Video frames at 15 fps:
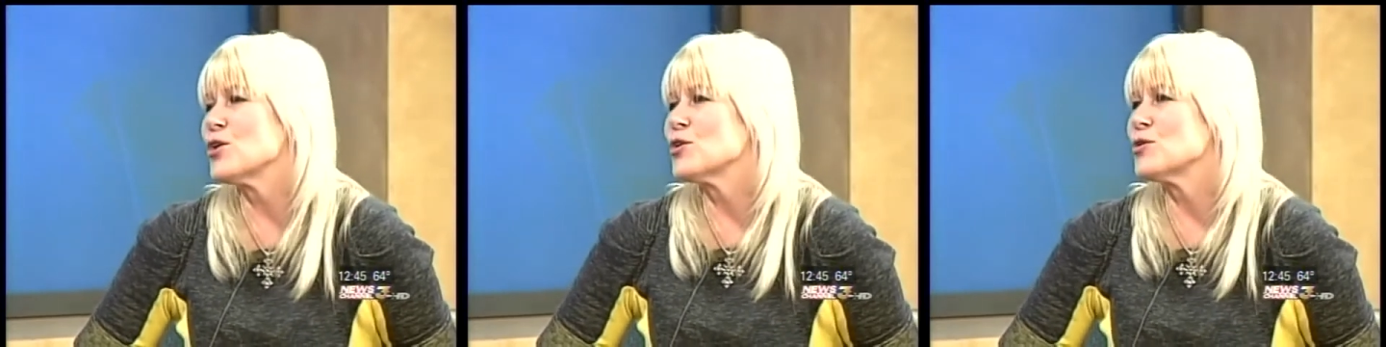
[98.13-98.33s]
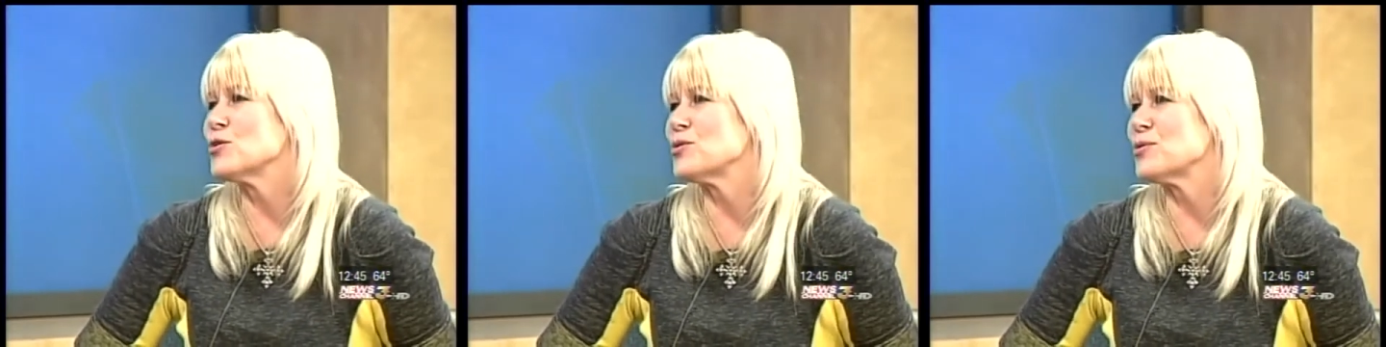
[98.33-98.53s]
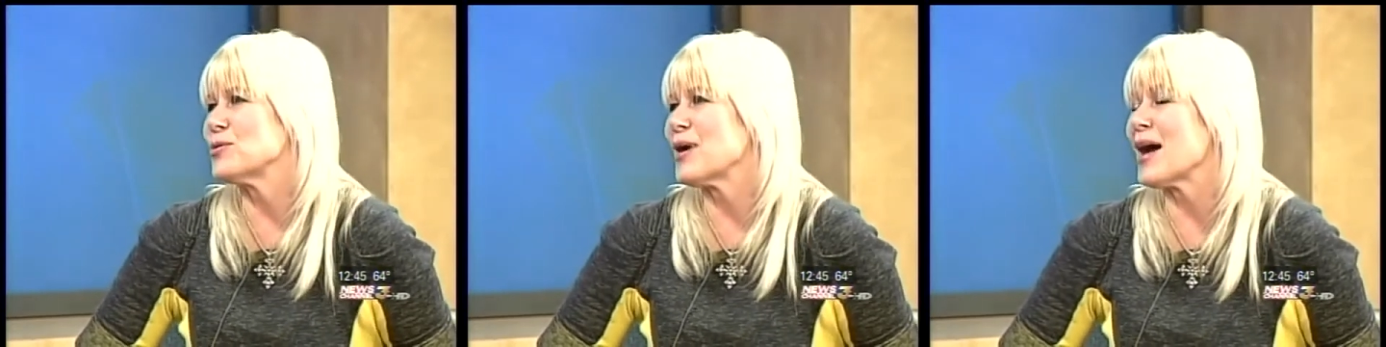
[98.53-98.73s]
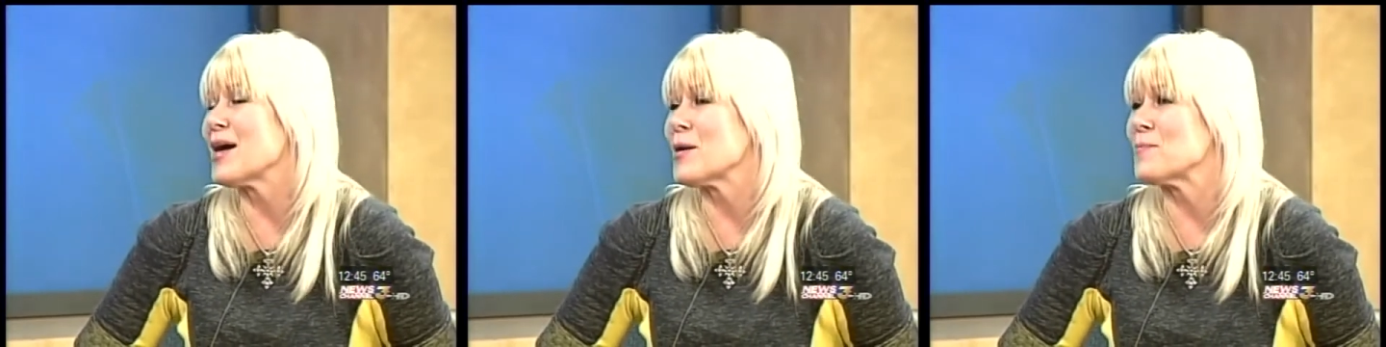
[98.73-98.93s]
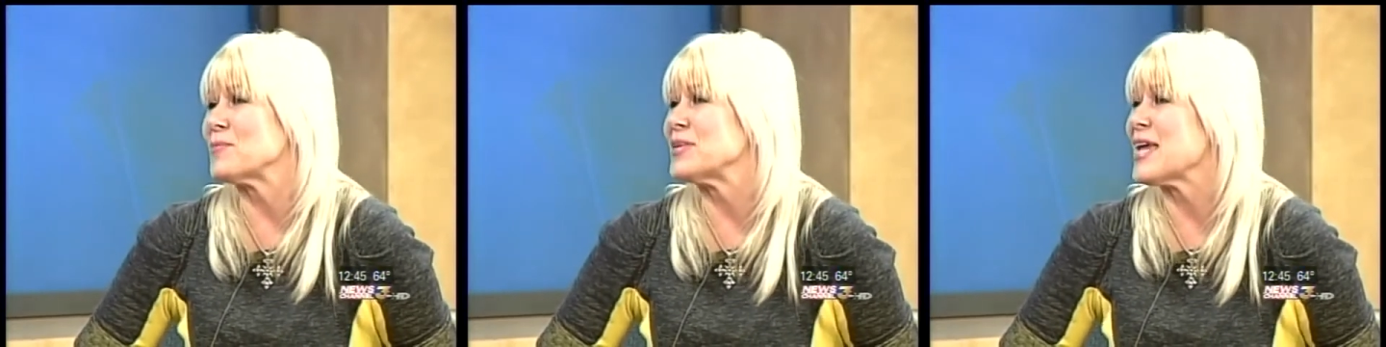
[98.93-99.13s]
who
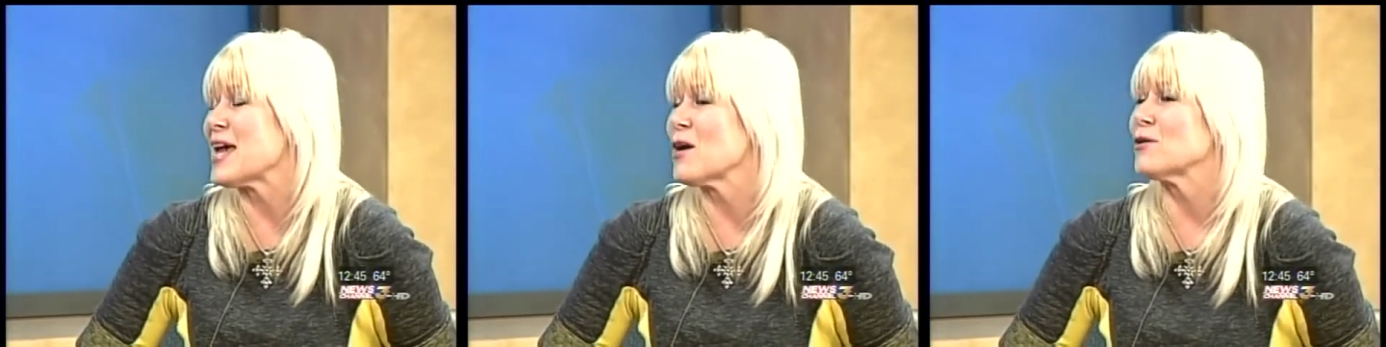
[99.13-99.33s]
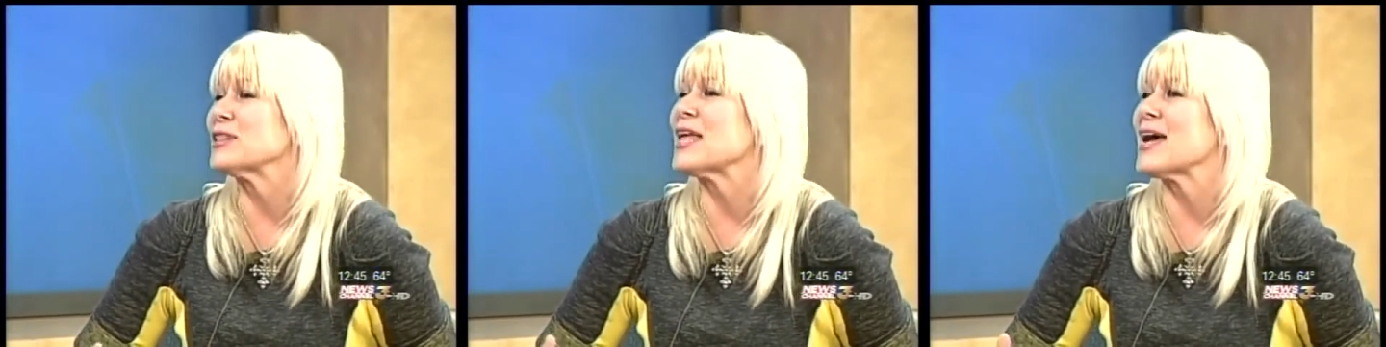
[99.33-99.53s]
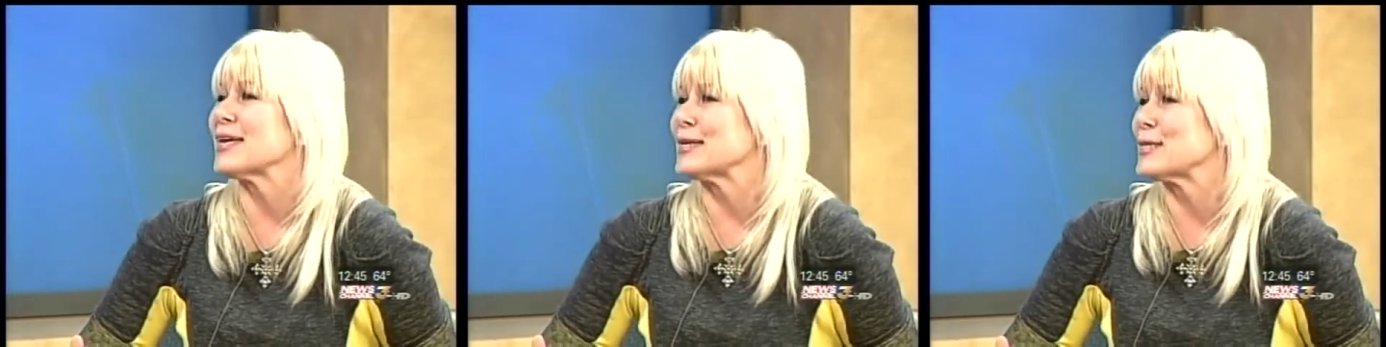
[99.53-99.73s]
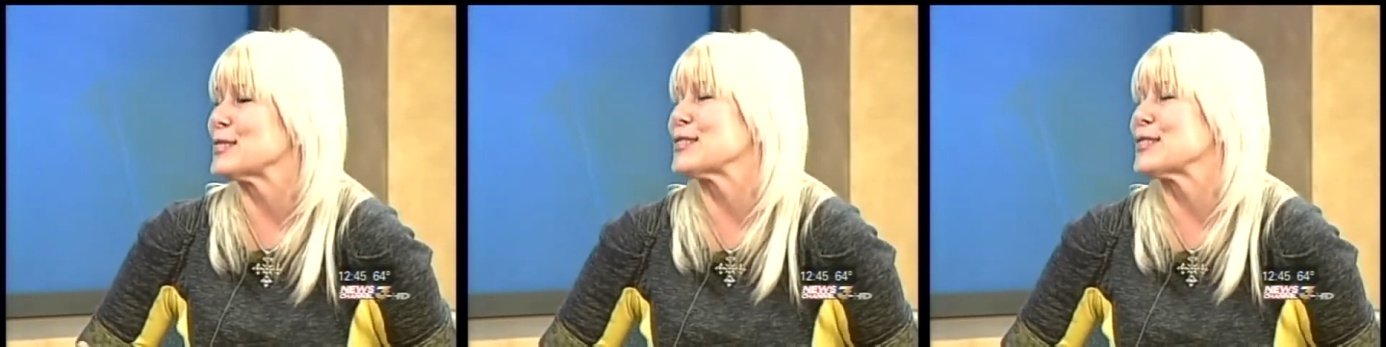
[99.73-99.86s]
now likes